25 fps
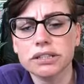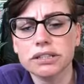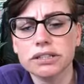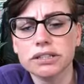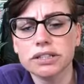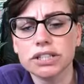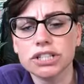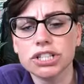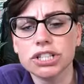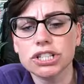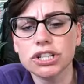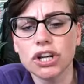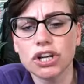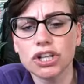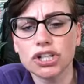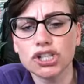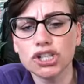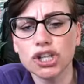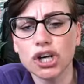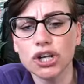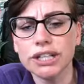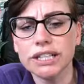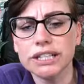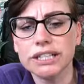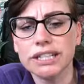So she's got
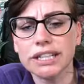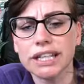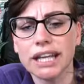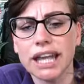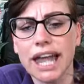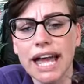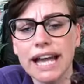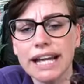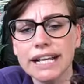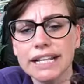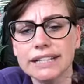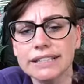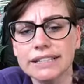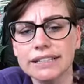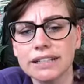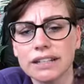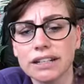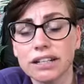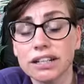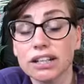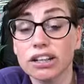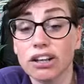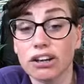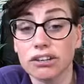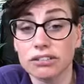jointed legs,
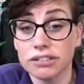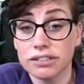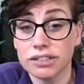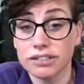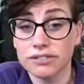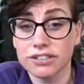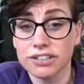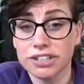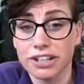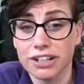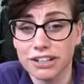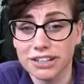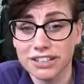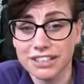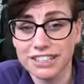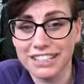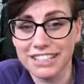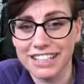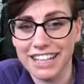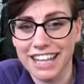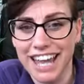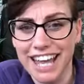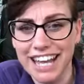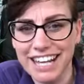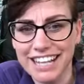lots of jointed
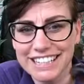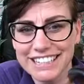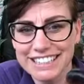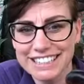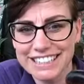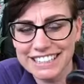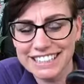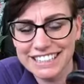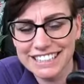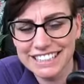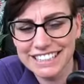legs.